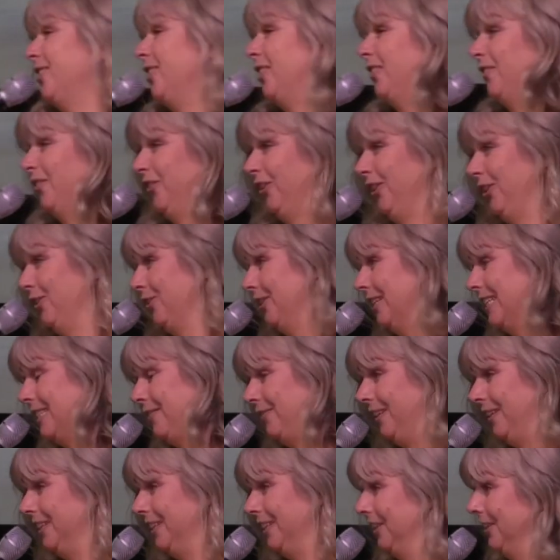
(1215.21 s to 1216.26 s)
not a very nice
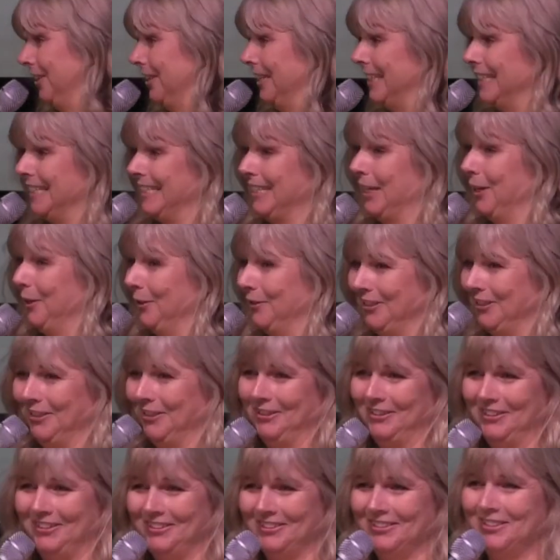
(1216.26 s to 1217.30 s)
feeling, I can tell
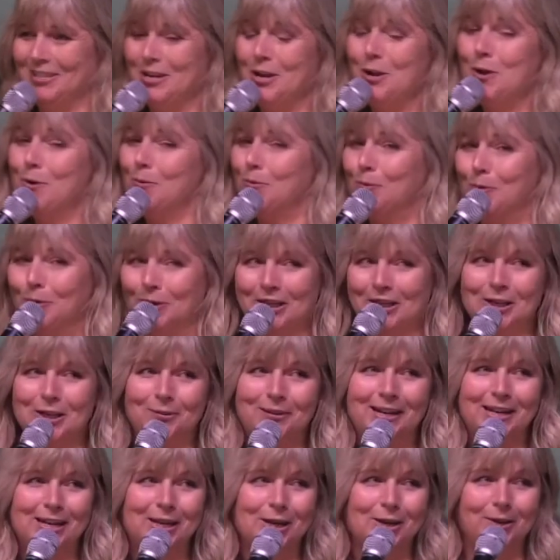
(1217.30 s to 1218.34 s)
you, walking
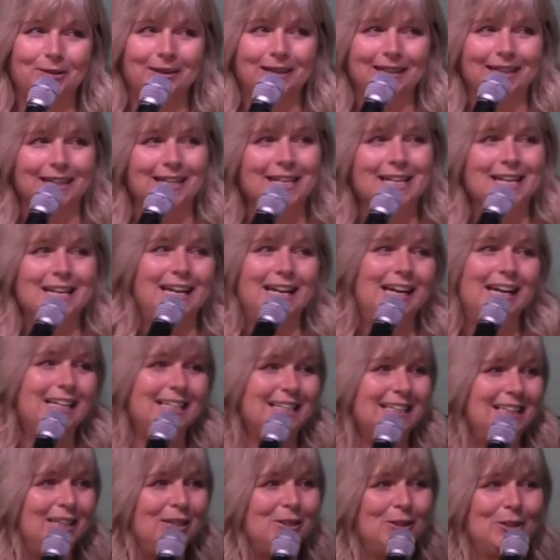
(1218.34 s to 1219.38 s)
around going,
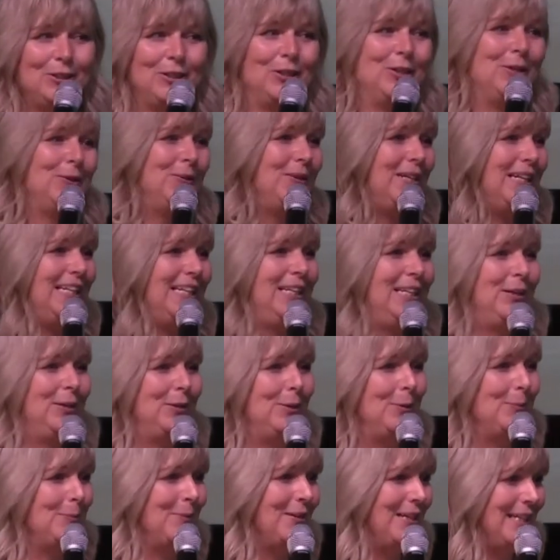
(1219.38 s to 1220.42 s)
actually, I got no idea
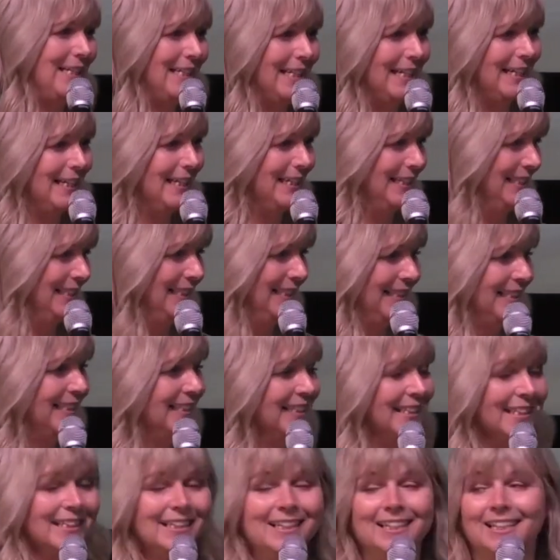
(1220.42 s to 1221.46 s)
who my dad is,
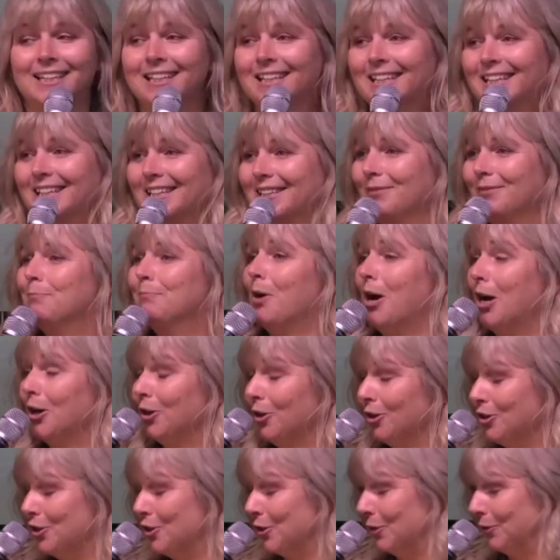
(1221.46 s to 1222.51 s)

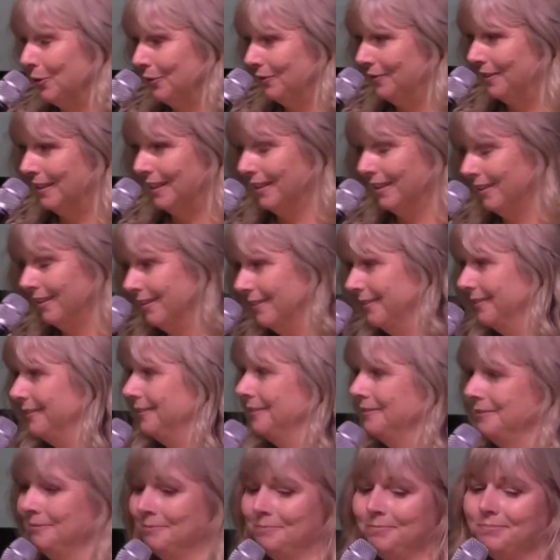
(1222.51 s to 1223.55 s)
biological father.
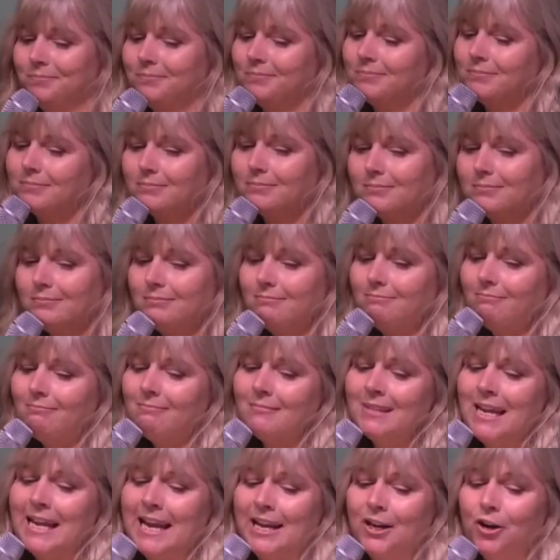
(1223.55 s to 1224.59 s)

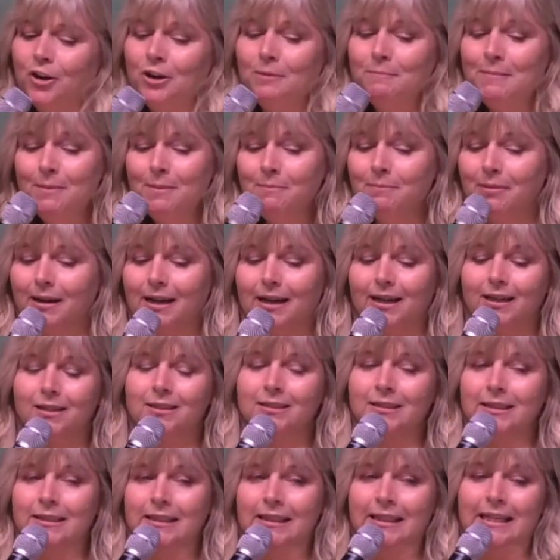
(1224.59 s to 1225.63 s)
And I remember
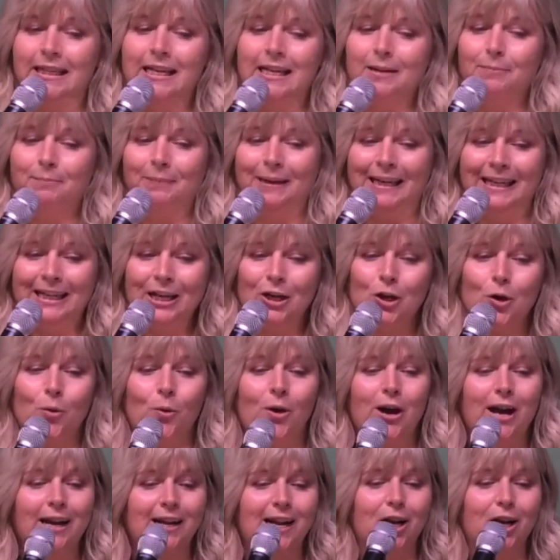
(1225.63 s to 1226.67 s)
being in
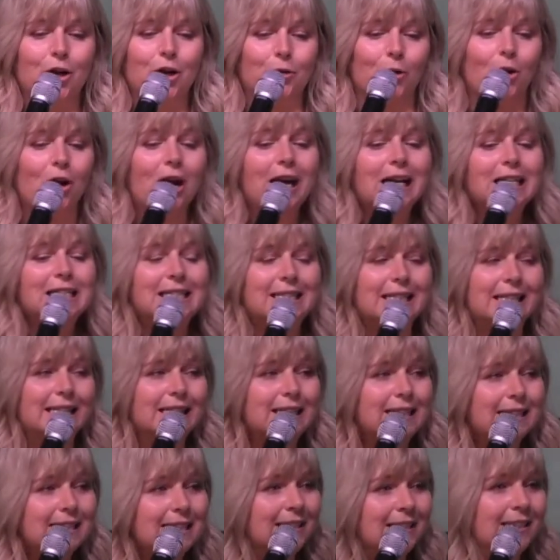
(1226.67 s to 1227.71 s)
quite a
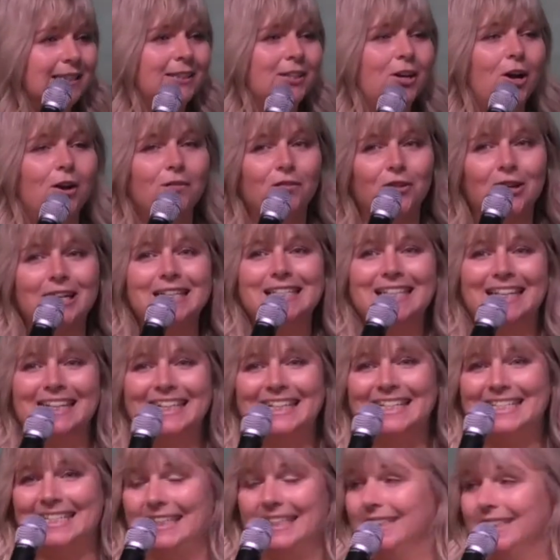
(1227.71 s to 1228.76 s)
crisis of
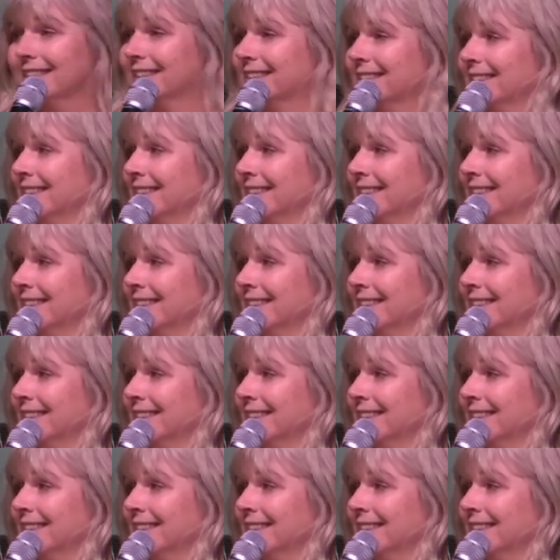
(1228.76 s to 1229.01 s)
identity.